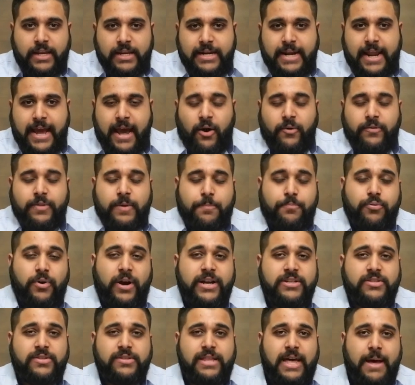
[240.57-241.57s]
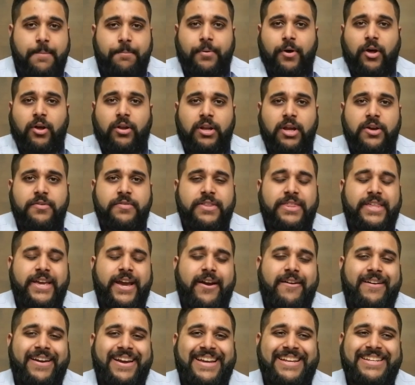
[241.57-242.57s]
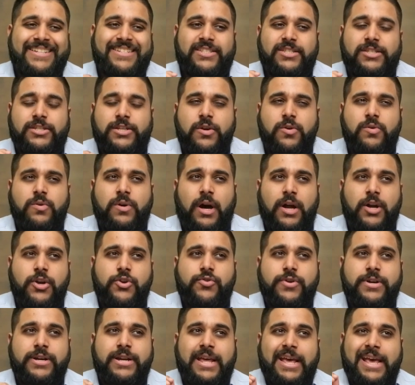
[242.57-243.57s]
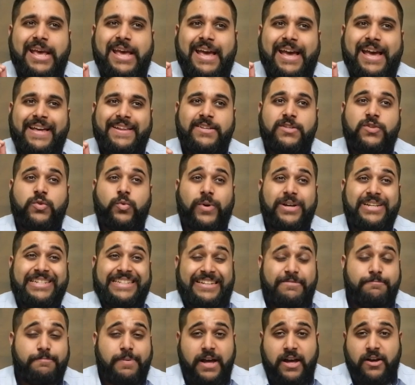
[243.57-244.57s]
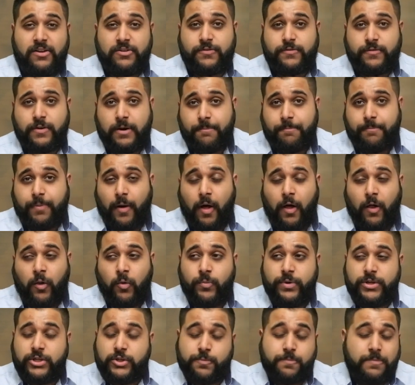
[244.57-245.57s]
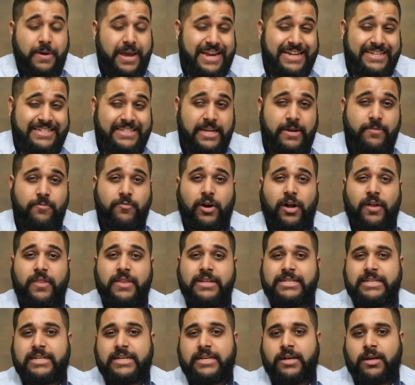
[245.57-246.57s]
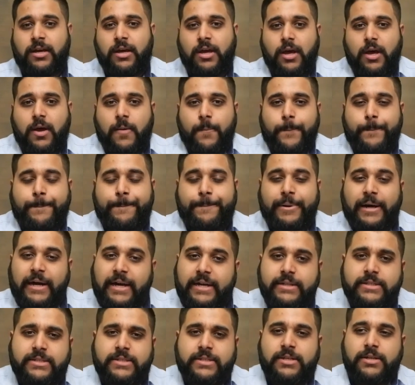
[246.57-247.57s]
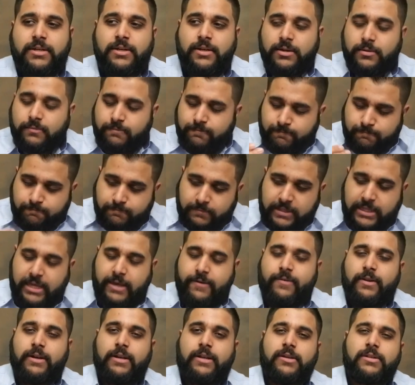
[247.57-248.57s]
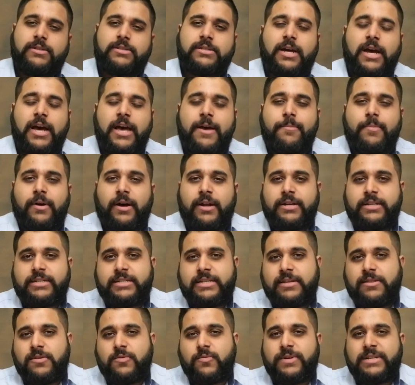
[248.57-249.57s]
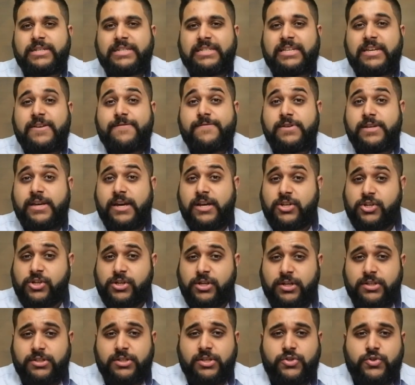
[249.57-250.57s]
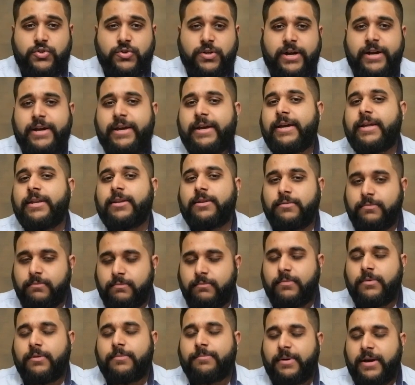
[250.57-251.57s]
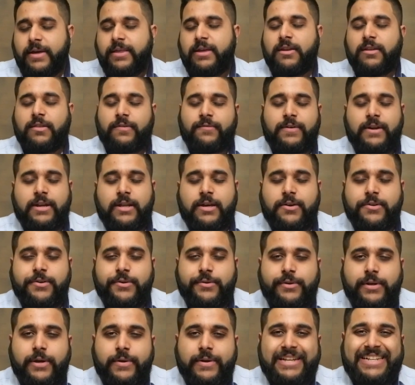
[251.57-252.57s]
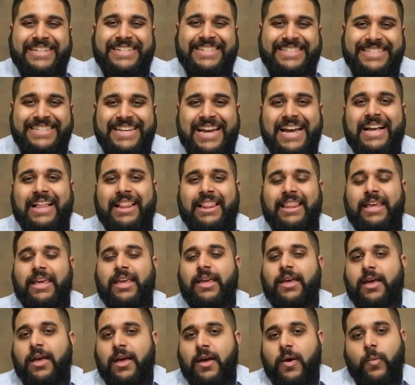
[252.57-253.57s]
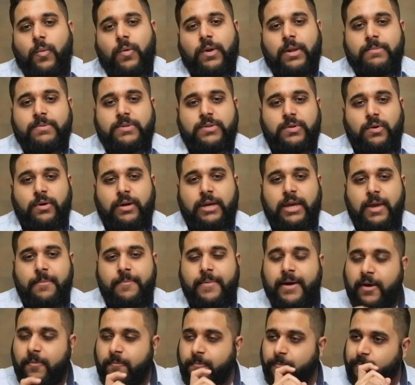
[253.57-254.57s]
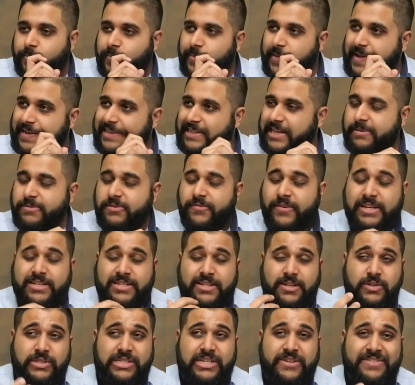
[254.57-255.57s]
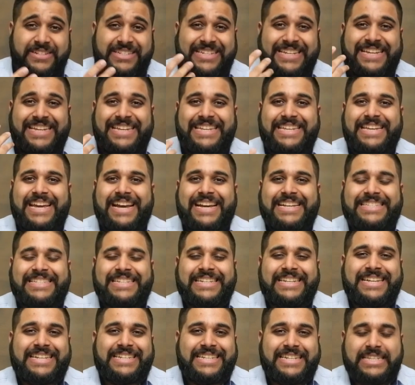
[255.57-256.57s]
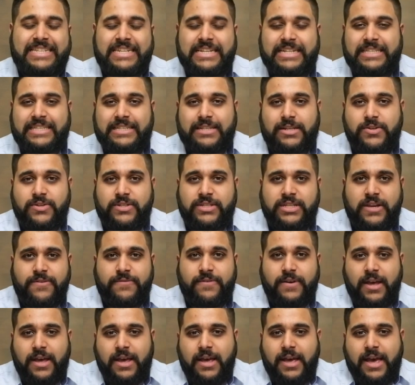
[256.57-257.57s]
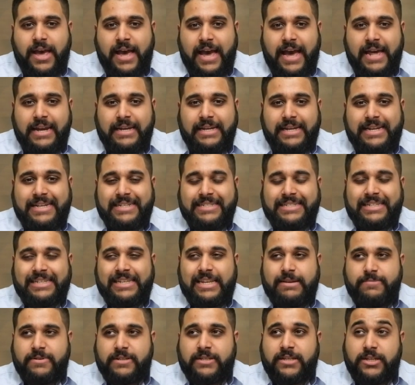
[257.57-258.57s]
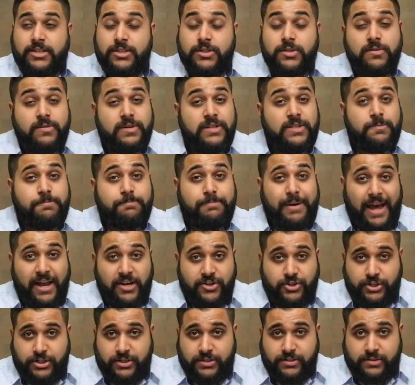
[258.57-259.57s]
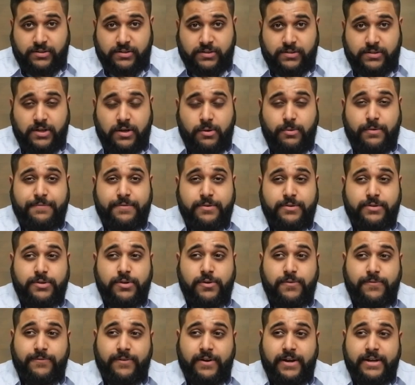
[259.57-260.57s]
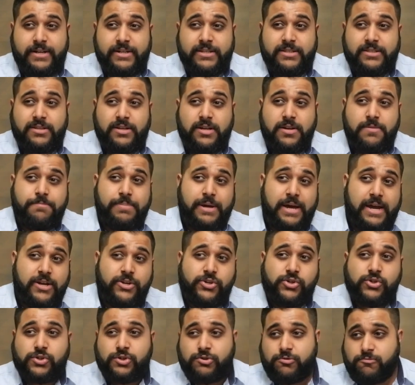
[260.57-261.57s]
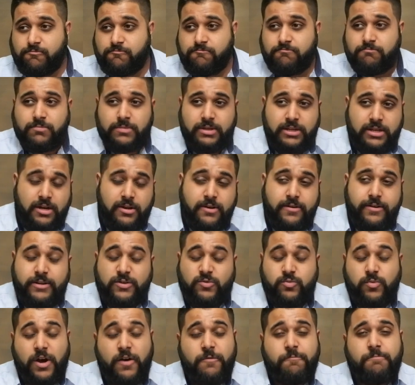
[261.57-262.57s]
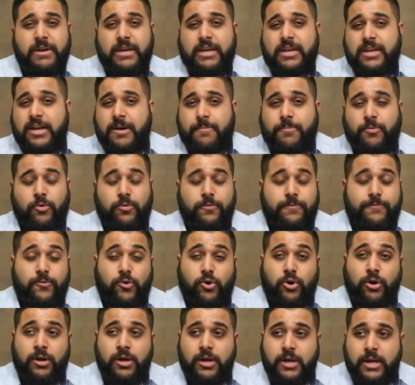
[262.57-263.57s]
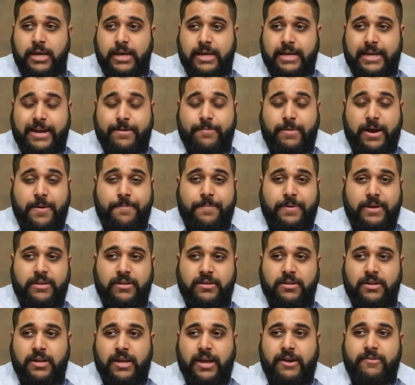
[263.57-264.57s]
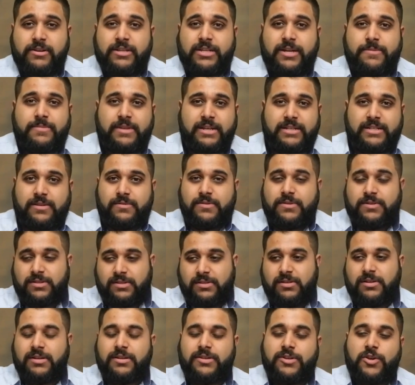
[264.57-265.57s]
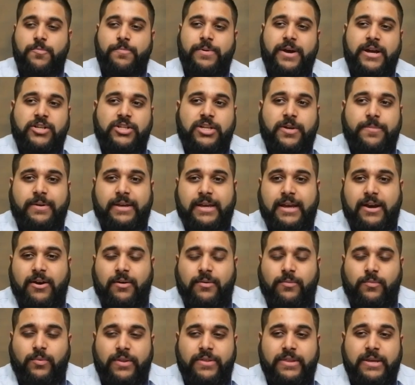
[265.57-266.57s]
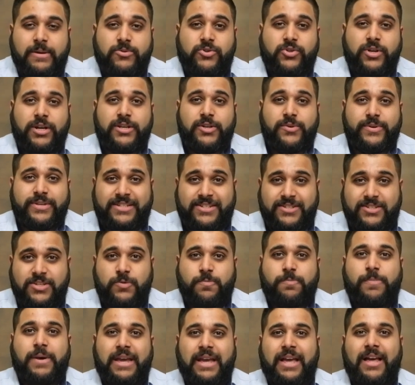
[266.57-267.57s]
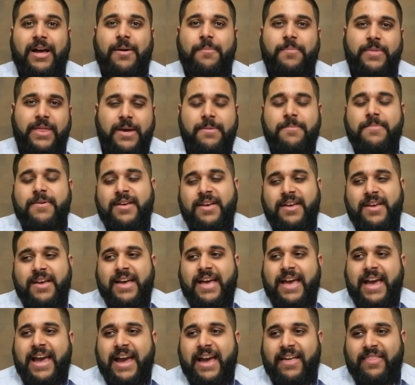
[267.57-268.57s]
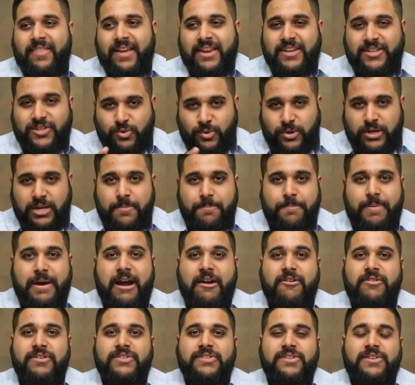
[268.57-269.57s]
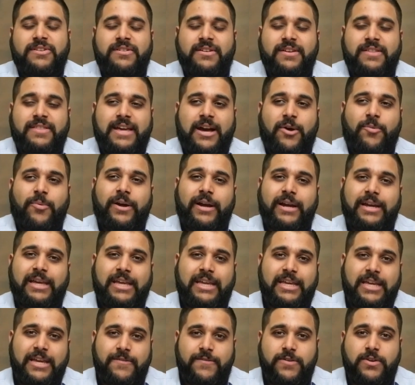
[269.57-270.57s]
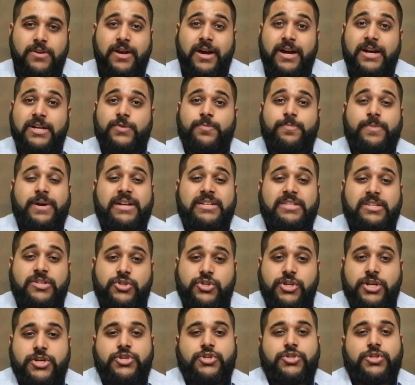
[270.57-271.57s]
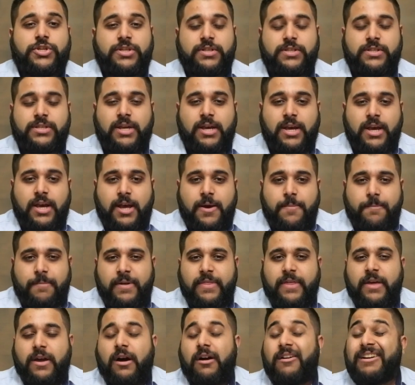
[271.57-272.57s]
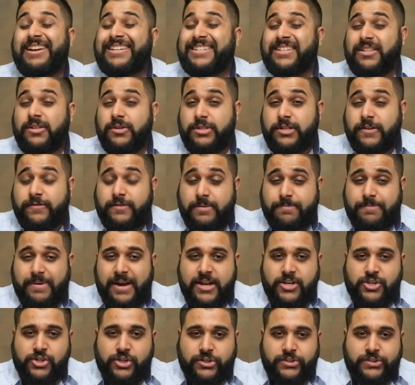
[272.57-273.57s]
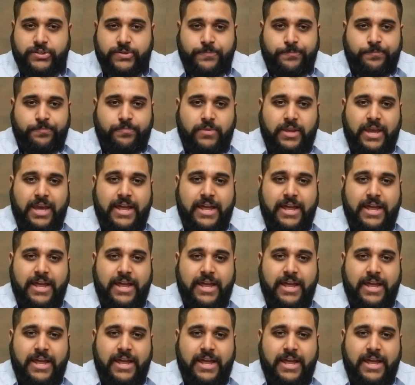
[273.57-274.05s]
Now, the price on that bottle over there is two hundred and twenty pounds for a bottle, which may seem rather dear, but give it a little time, understand the whiskey. If you get a chance to try it, and by the end of the video, you'll know exactly what I'm talking about. Now, in terms of exclusivity, yes, it is exclusive, and it is limited to its batches. So if you do find a certain batch, you know, it's worth picking up all four, in my opinion. Every time there's a, a new batch coming out, one thing I'm trying to do is just pick up them and then do a comparison, and that way I can give you guys better suggestions. But they are exclusive to batches.